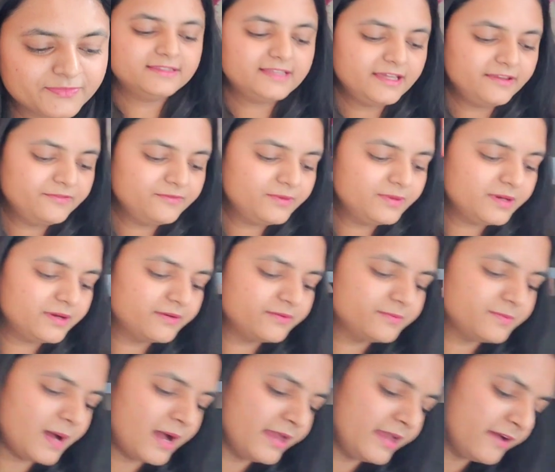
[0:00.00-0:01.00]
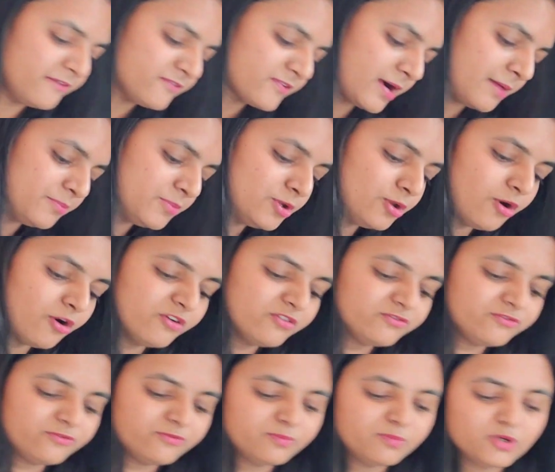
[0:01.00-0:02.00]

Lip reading: Then I have a couple of